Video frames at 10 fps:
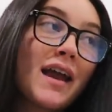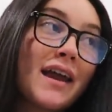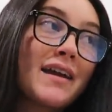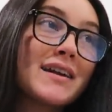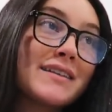
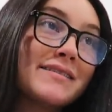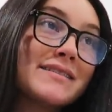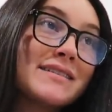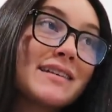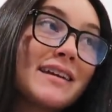
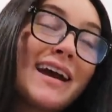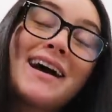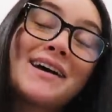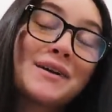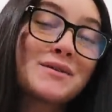And
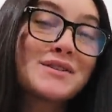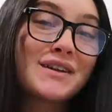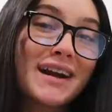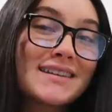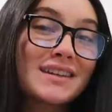yeah, I will see
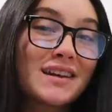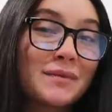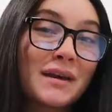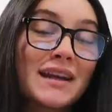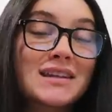you guys
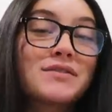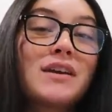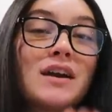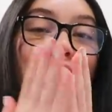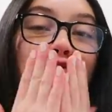in my next
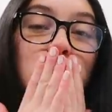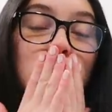video.